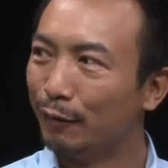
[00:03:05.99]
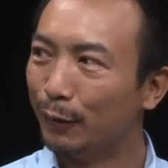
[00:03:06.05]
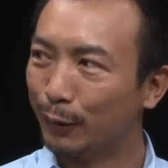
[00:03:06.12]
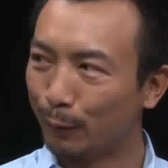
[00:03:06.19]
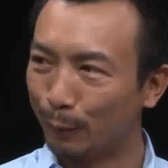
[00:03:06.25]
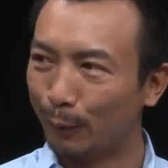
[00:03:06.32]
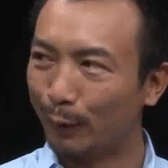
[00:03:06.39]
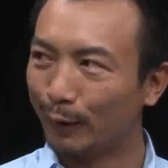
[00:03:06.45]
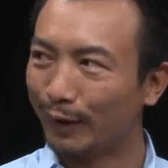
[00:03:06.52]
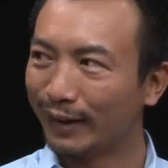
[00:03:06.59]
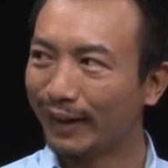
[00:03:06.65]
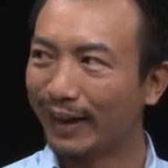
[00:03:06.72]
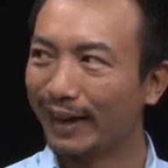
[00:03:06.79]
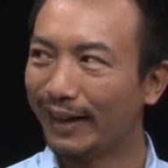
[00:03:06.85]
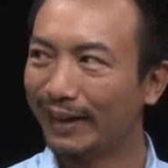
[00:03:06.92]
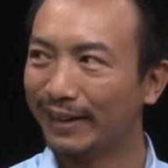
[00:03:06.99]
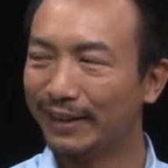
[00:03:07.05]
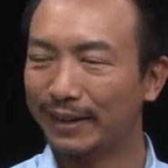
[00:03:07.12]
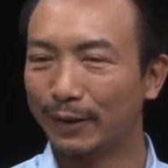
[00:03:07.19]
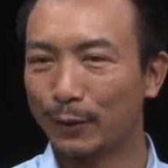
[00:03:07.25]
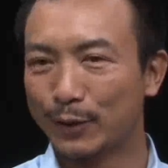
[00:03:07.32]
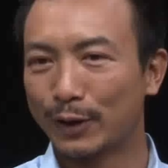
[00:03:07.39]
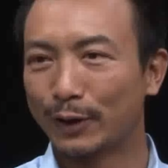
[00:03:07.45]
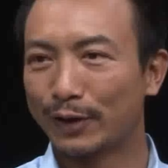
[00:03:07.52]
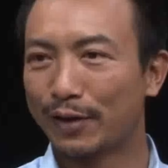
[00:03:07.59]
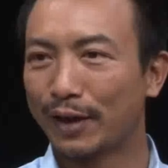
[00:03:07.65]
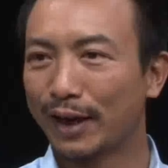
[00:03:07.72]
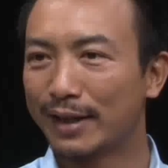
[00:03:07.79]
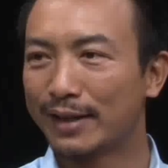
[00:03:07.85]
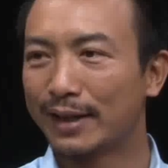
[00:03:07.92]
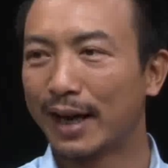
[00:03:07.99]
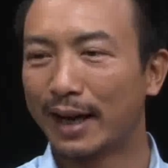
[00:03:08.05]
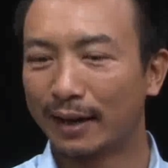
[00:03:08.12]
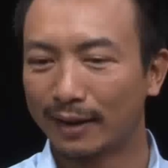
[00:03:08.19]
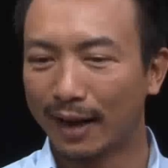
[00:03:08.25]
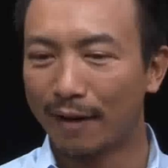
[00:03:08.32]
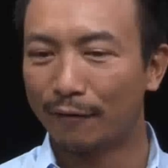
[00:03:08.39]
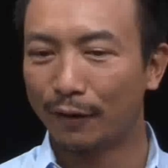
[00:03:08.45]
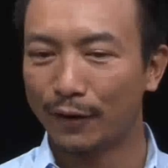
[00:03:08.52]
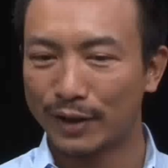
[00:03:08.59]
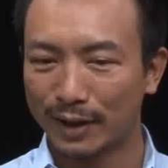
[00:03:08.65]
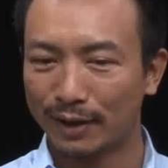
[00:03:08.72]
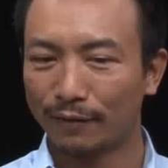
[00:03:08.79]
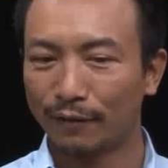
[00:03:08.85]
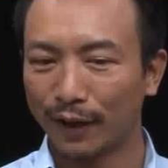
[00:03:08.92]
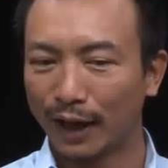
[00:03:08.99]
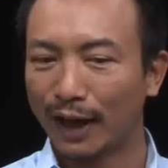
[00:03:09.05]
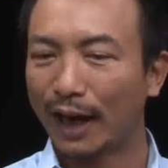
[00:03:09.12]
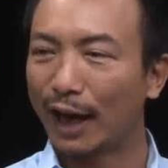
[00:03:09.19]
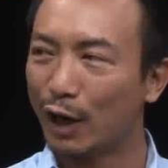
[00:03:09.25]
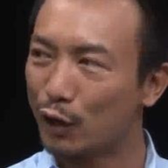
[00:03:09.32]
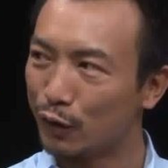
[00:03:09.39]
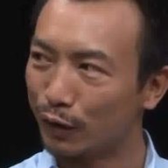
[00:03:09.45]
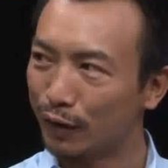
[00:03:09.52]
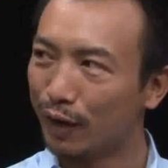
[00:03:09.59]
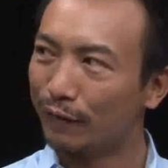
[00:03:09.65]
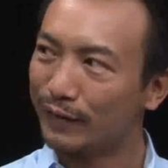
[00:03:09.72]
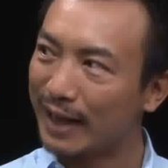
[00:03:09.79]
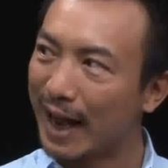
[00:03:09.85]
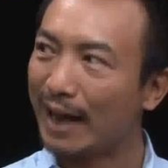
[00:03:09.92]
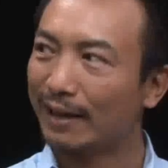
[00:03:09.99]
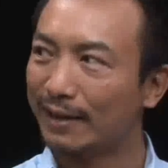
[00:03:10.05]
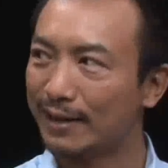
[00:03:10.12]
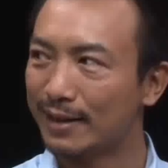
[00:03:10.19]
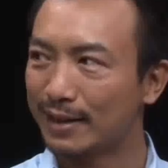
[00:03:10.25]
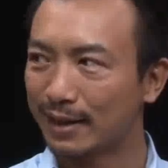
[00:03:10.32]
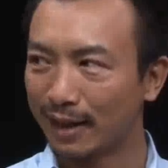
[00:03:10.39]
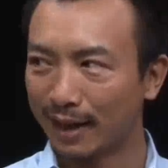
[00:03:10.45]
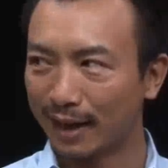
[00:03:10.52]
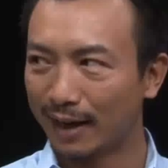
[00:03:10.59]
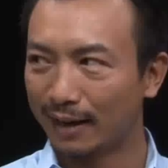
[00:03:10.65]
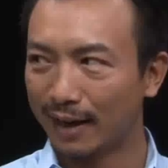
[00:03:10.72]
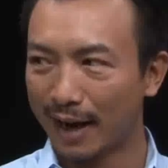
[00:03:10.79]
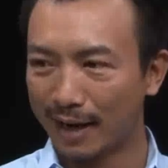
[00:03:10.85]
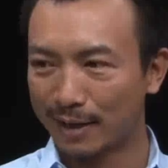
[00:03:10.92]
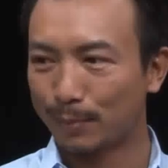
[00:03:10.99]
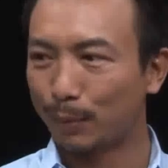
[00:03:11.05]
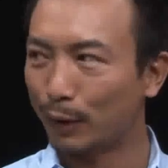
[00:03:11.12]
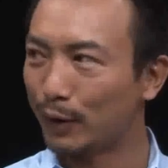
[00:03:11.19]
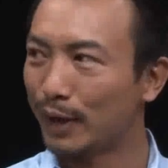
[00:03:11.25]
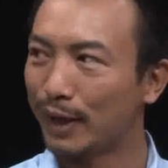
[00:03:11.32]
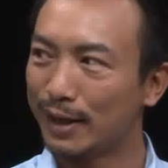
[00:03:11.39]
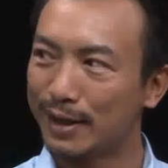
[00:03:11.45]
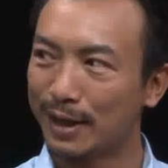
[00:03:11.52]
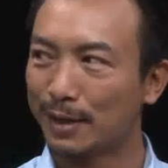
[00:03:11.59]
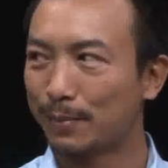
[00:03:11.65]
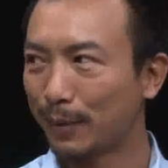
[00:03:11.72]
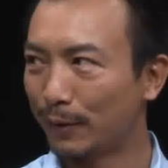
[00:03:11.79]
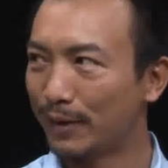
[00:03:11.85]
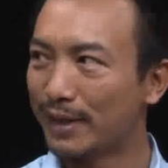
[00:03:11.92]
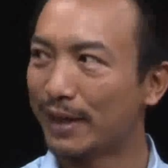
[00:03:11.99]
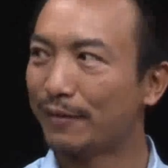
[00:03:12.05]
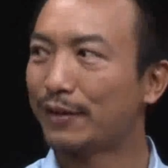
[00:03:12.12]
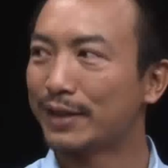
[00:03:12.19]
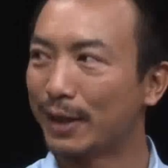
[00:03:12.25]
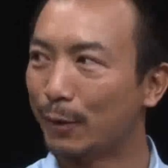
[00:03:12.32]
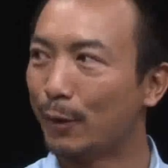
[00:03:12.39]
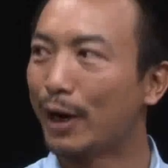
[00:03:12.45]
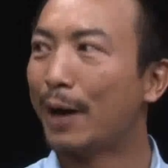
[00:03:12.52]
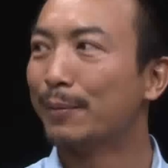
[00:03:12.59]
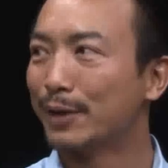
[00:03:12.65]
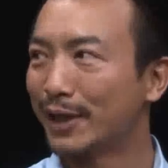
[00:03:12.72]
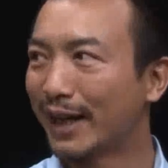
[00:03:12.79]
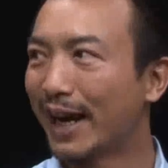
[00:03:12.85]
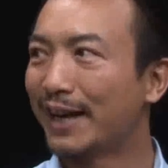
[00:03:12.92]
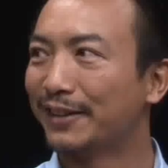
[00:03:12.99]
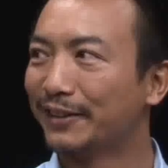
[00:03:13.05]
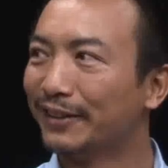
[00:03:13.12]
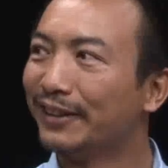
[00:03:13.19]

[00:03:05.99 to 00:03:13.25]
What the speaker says: For the world, and those are the things that diversification of talents and expertise, experience, everything will come together.